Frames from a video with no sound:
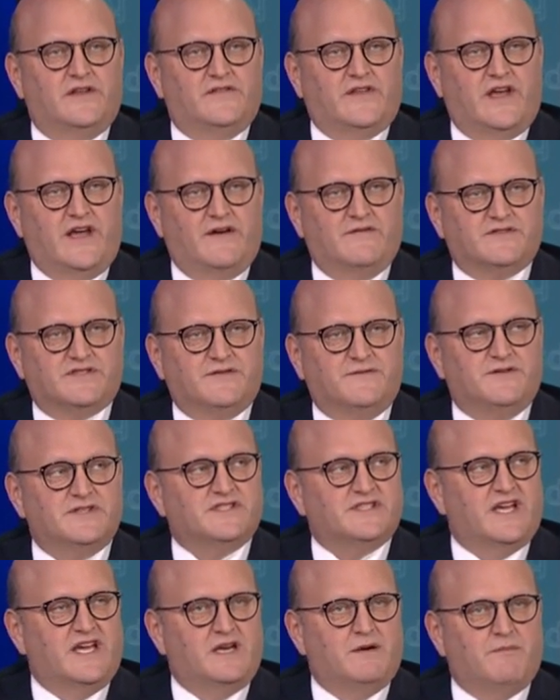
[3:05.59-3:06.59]
They have
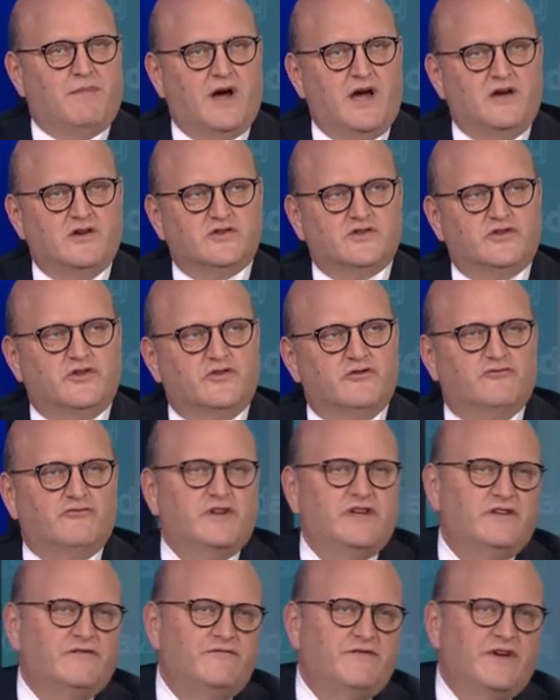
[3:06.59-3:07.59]
sophisticated buyers. They're
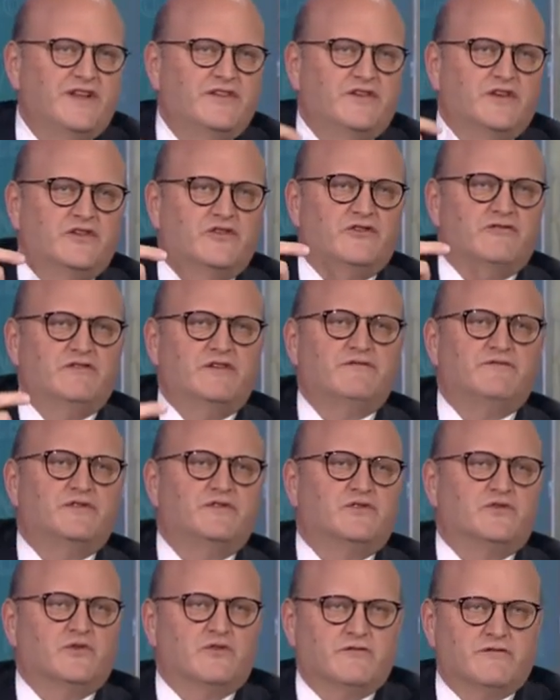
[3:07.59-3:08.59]
reinventing their
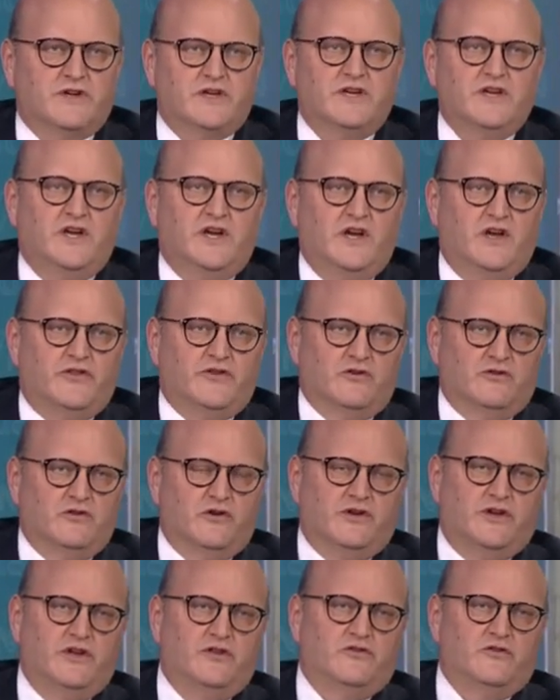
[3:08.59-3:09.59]
inventory. They're
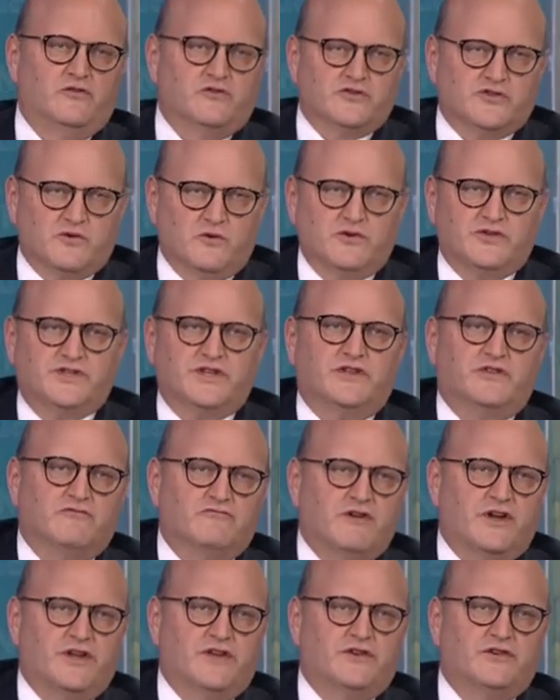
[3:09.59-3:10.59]
sourcing the
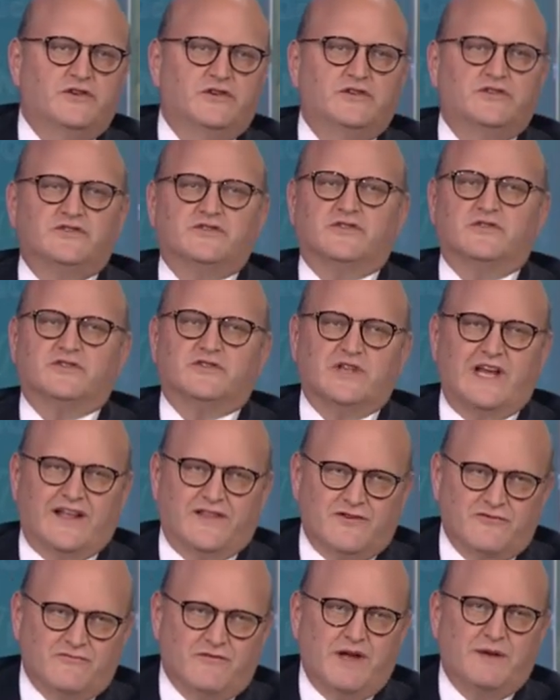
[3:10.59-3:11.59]
right goods at
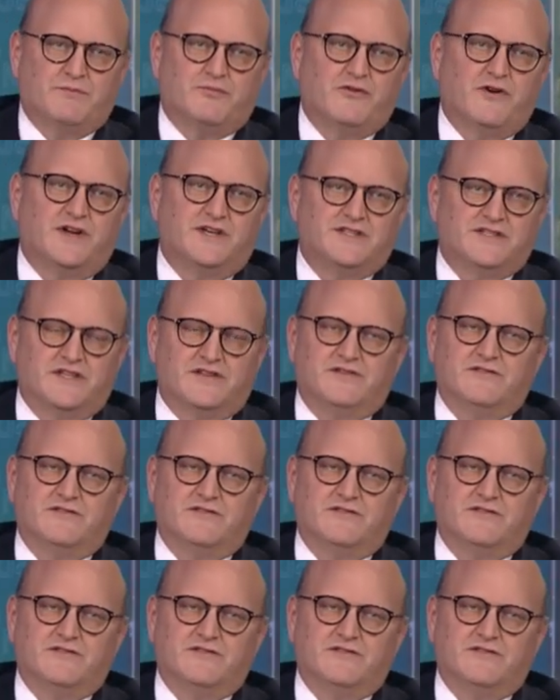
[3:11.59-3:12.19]
the right price, at